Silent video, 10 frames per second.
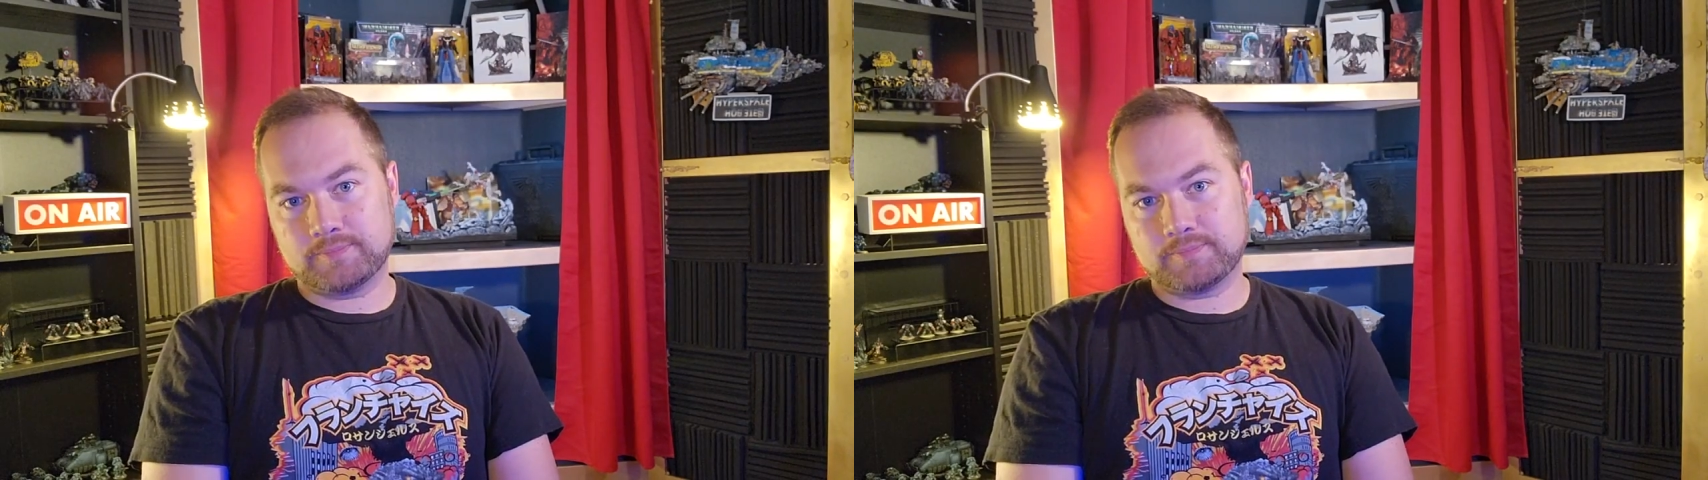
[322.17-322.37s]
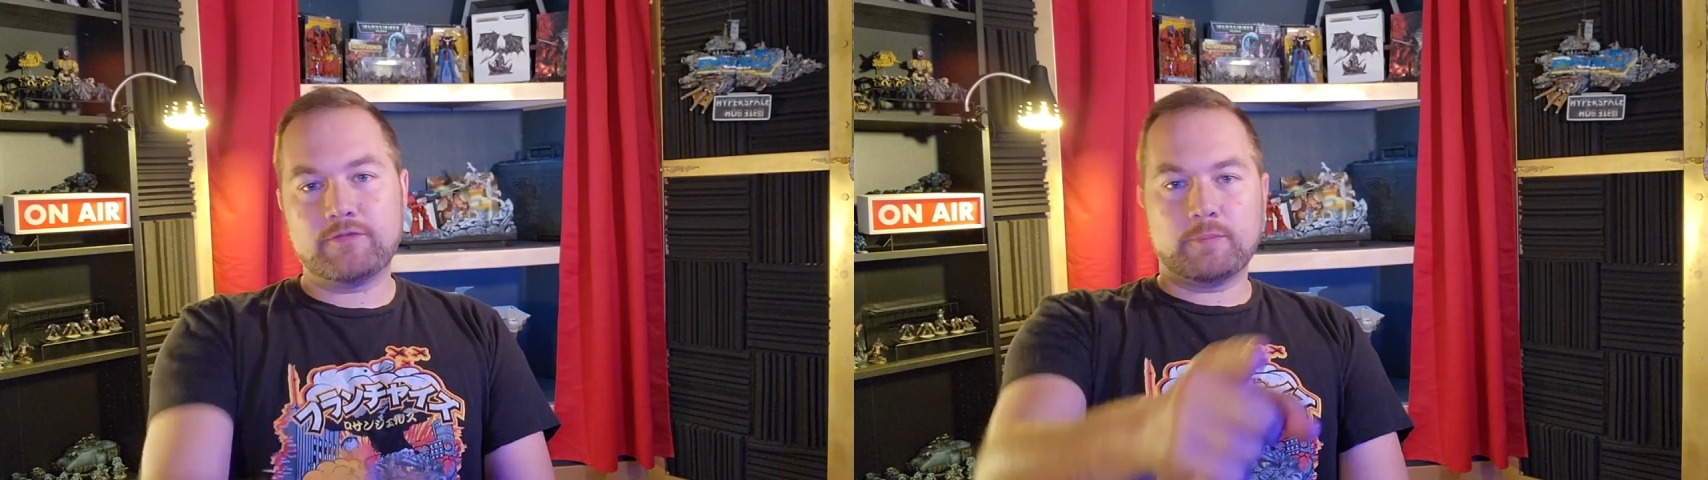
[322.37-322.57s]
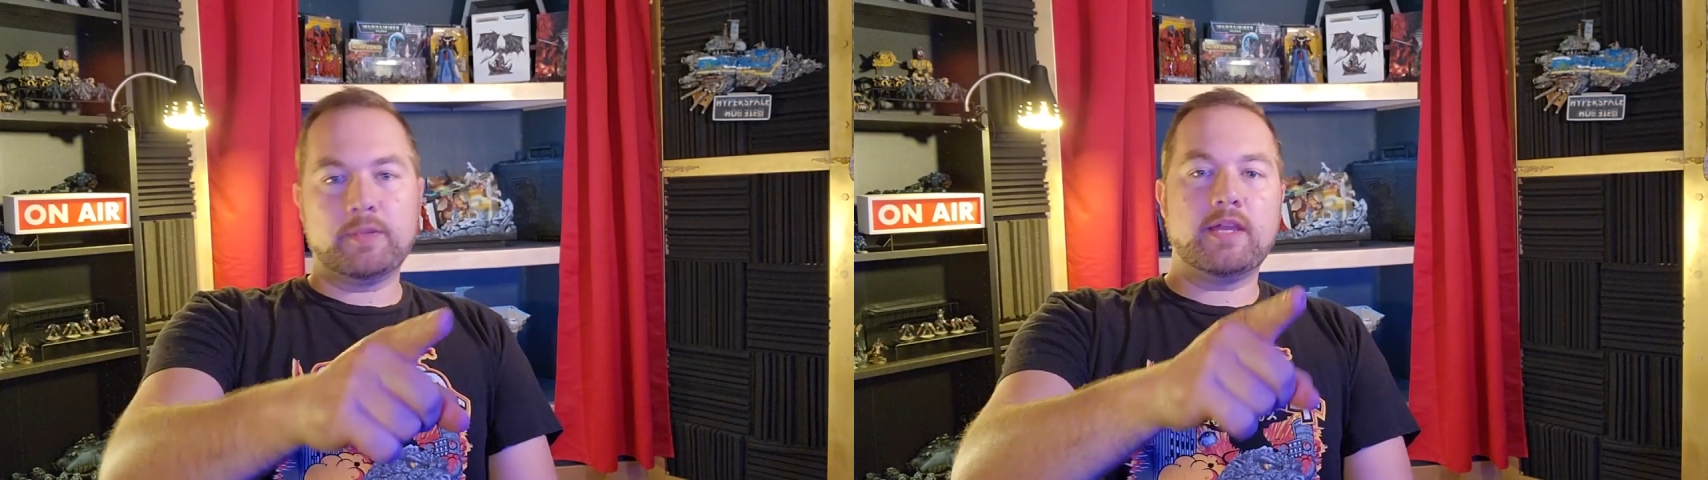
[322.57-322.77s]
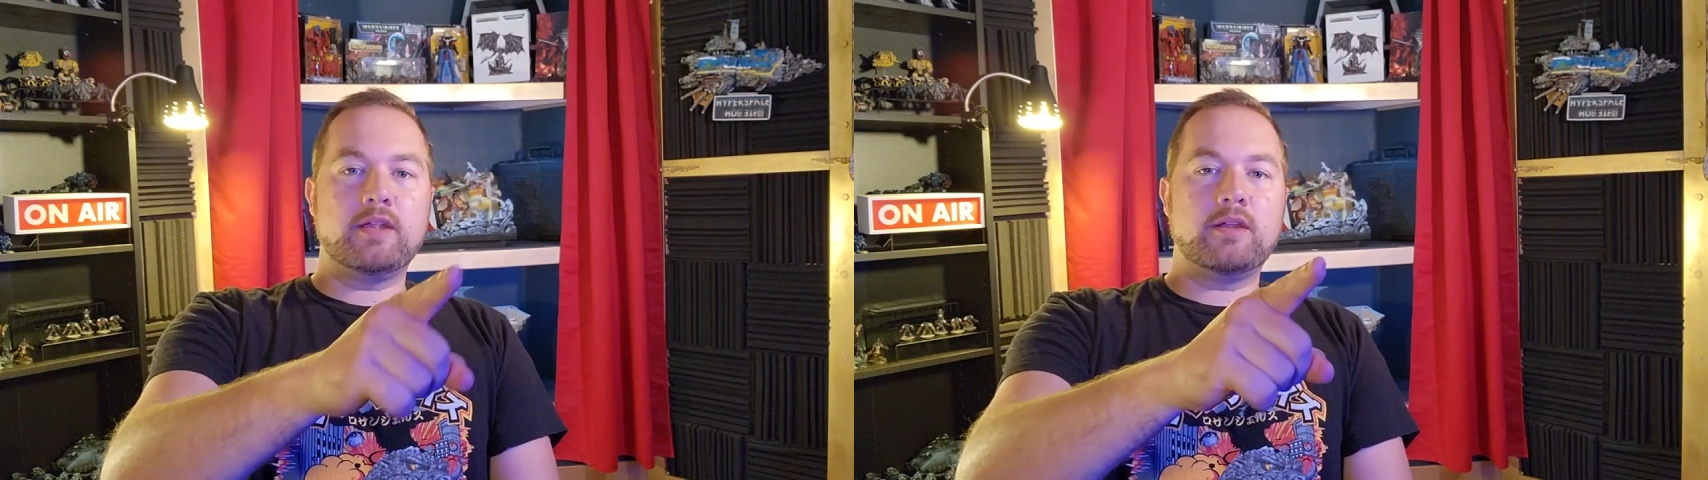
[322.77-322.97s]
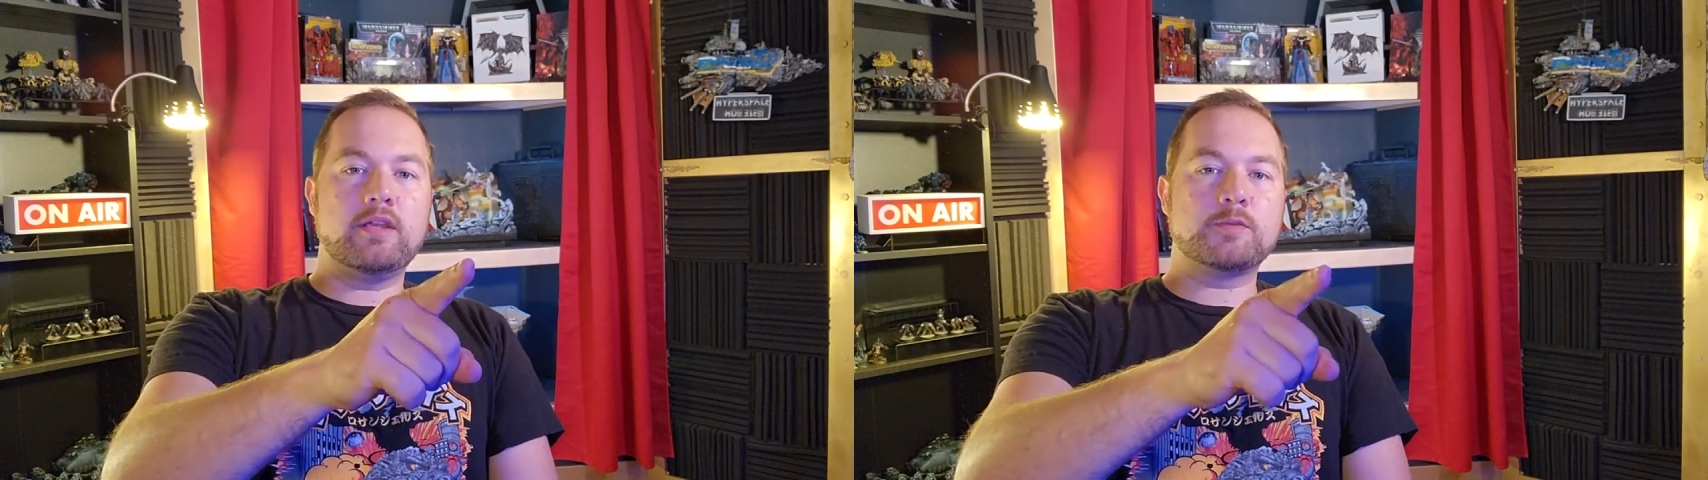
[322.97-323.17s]
If the
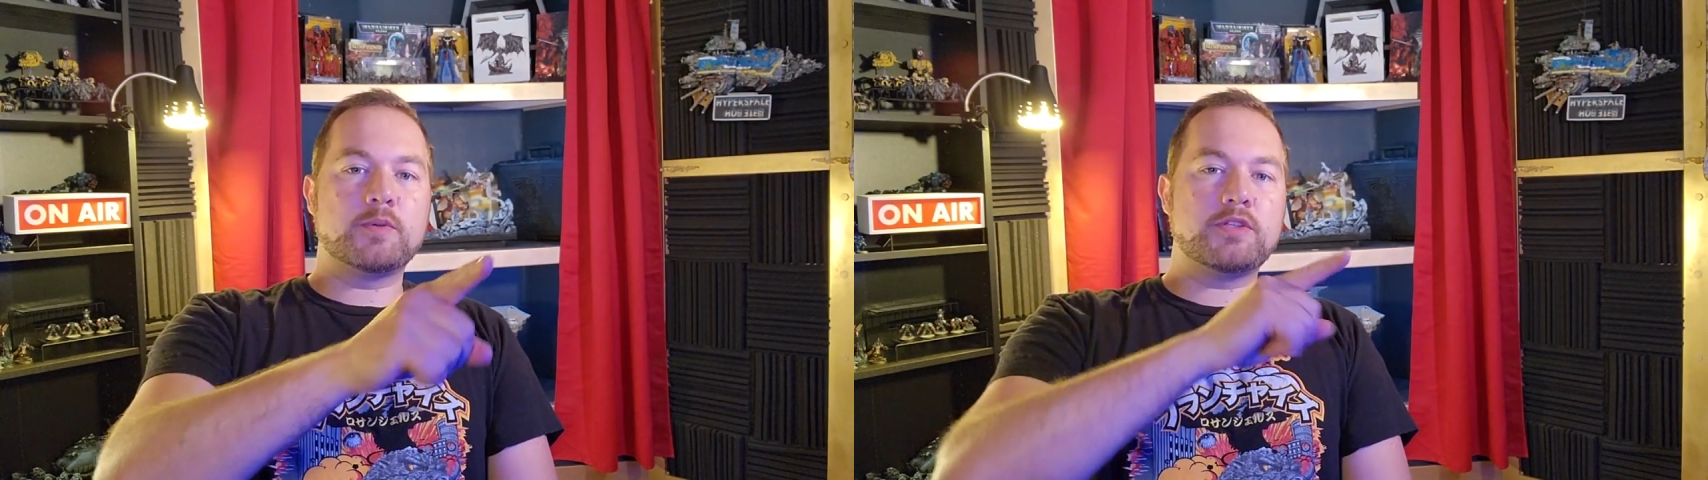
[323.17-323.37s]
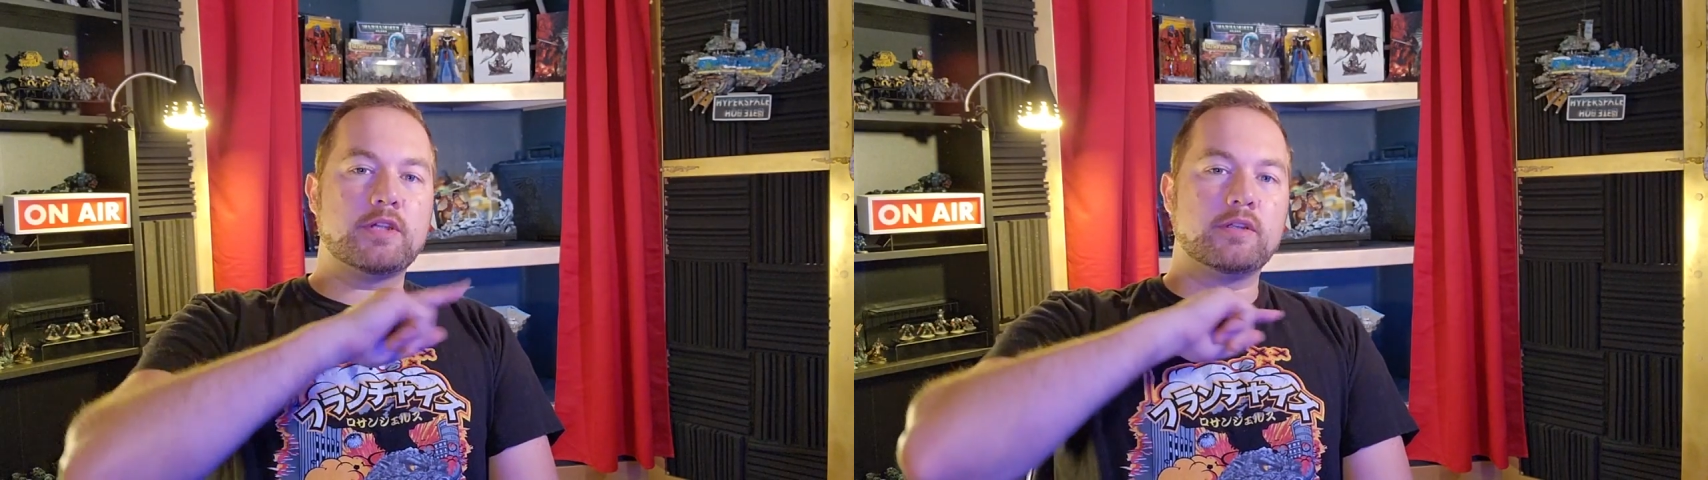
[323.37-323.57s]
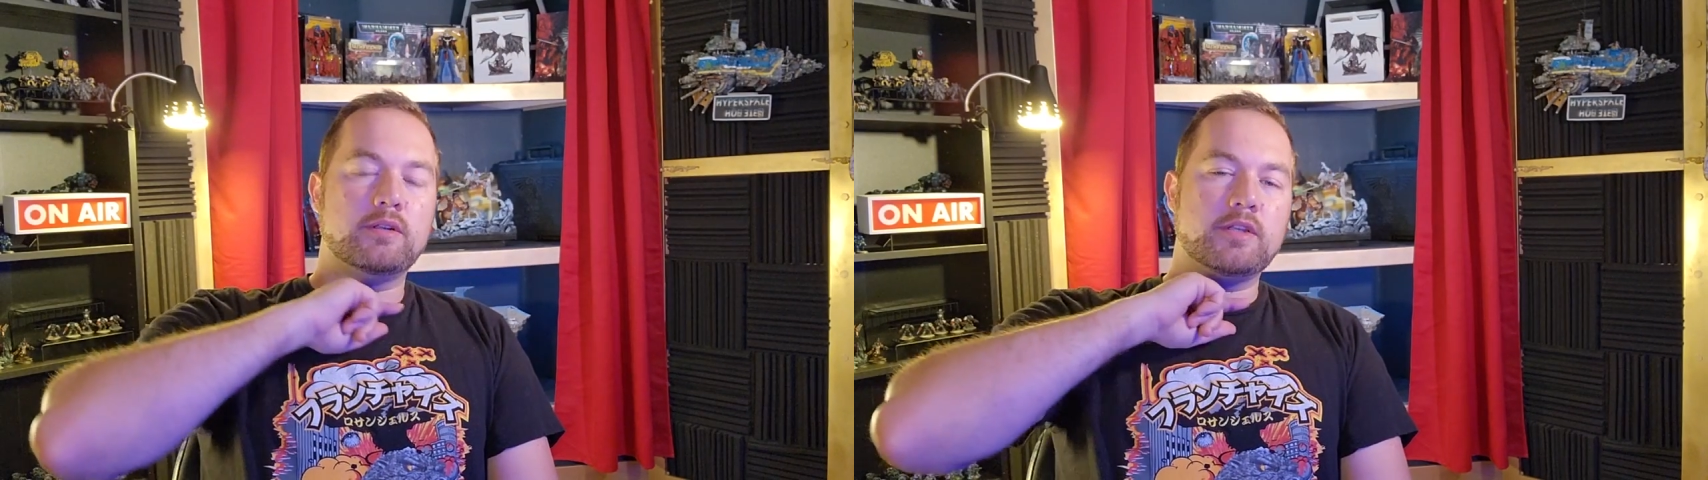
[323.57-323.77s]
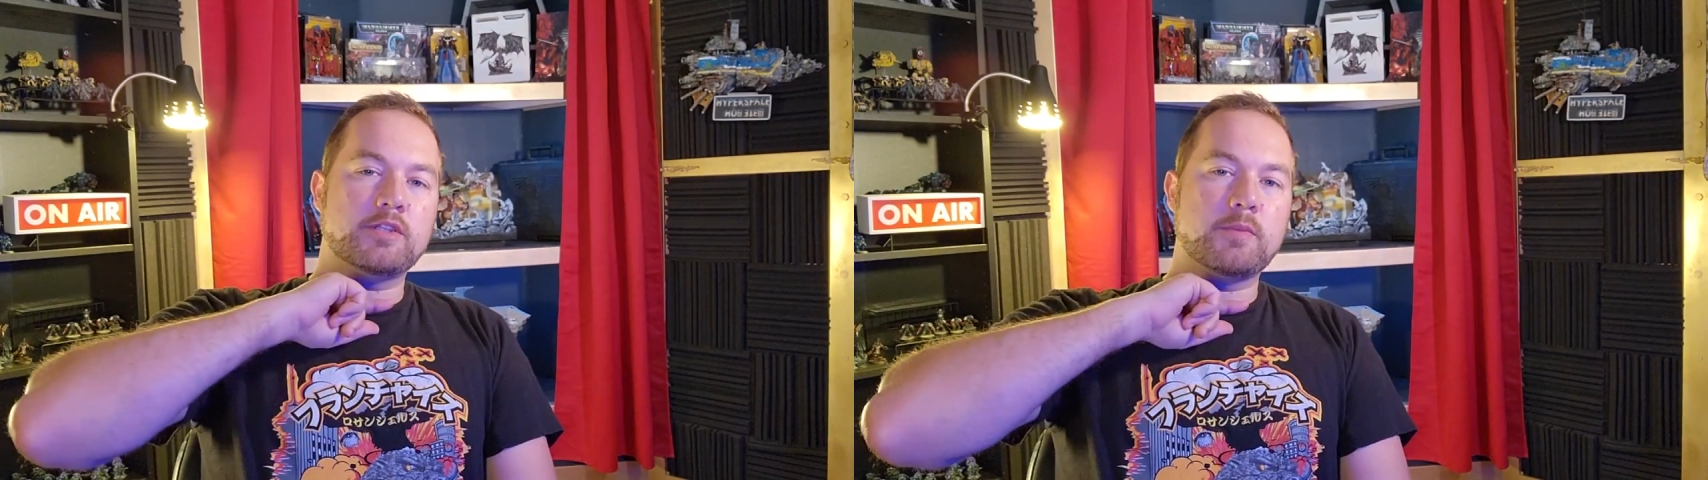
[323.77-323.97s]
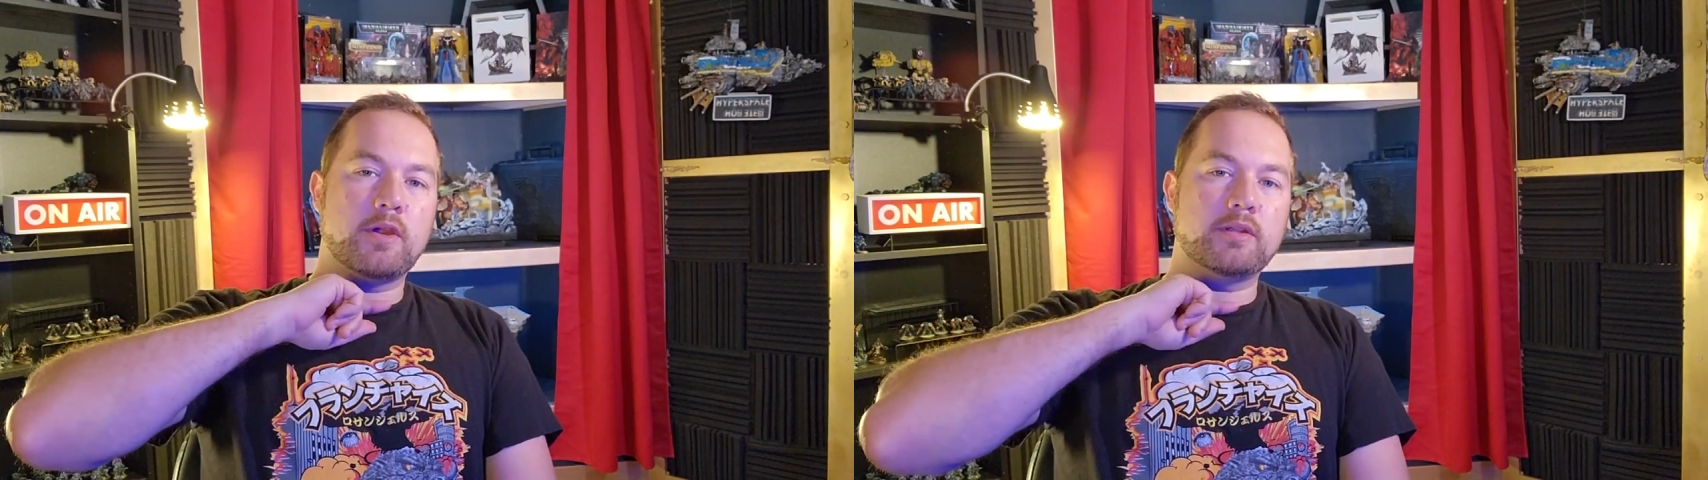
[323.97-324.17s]
player is particularly
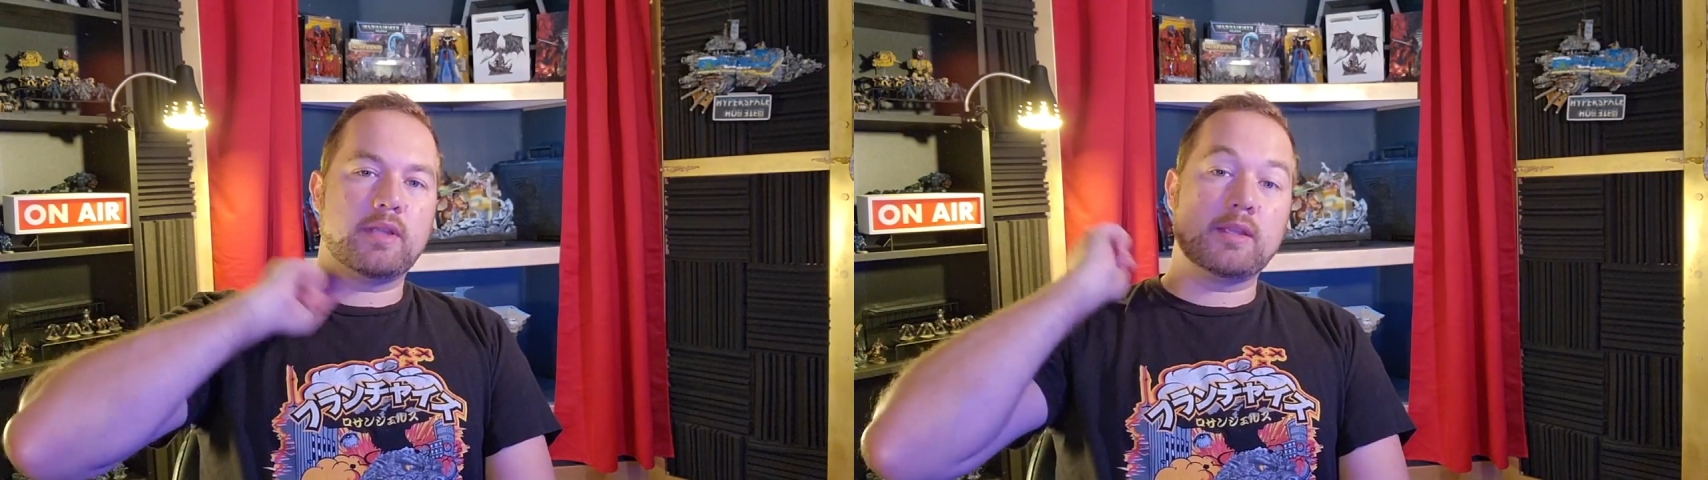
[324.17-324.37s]
smart,